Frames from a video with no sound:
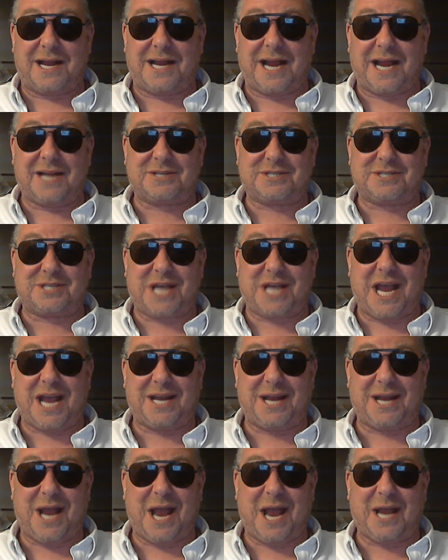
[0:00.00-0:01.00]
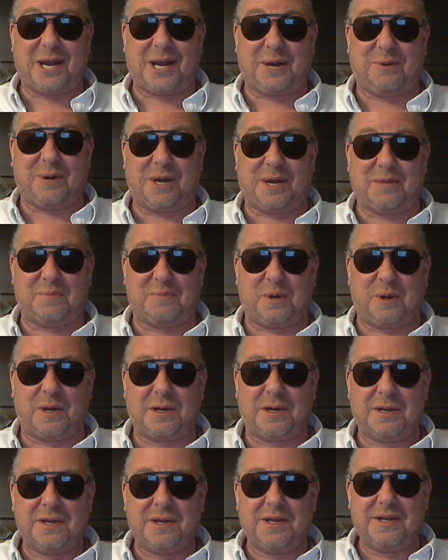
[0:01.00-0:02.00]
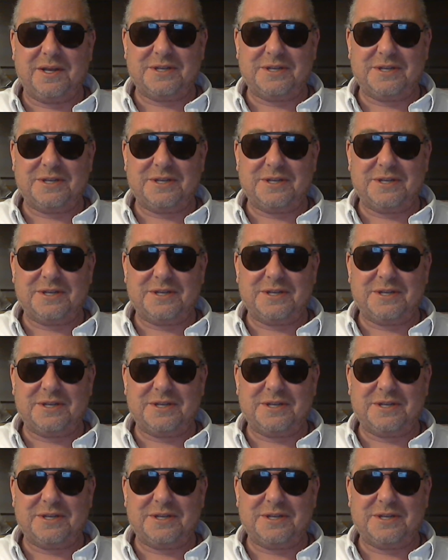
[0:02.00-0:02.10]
That ain't San Diego anymore.